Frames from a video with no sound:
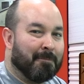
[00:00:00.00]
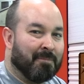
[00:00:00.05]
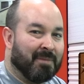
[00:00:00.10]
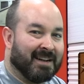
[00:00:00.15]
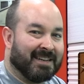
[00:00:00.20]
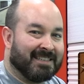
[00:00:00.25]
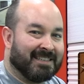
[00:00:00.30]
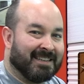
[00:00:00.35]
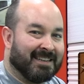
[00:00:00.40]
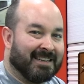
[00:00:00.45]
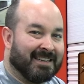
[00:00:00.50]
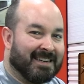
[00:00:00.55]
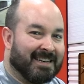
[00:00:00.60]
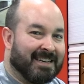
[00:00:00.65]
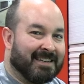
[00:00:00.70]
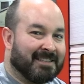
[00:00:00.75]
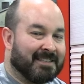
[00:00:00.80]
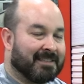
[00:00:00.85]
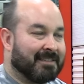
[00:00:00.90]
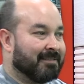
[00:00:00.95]
but
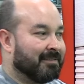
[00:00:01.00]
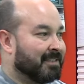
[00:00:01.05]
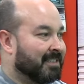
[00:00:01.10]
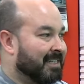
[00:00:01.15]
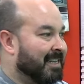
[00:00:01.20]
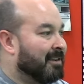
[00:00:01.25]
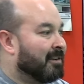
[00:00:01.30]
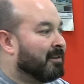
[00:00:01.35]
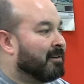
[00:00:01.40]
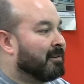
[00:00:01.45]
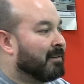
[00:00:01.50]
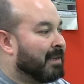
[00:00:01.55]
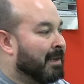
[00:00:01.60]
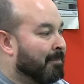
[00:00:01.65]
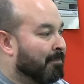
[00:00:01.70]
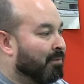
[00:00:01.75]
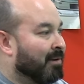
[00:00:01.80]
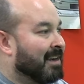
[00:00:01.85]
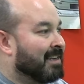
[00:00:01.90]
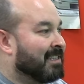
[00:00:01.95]
it's still
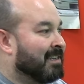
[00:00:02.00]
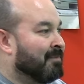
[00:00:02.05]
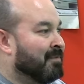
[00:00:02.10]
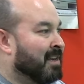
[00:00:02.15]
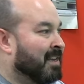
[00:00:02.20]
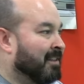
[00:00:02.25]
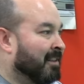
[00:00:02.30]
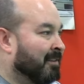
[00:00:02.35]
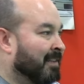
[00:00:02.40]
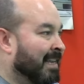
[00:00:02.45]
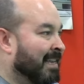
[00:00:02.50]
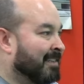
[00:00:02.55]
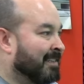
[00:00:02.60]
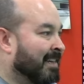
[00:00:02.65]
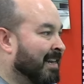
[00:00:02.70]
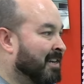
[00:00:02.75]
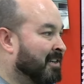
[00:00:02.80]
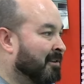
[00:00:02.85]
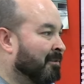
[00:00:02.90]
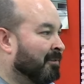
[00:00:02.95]
impressive nonetheless.
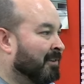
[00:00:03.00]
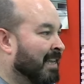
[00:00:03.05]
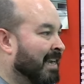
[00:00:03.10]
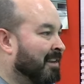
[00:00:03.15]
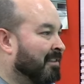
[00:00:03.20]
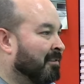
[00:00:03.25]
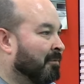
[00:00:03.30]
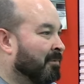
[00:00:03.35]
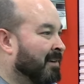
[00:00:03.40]
And I do like the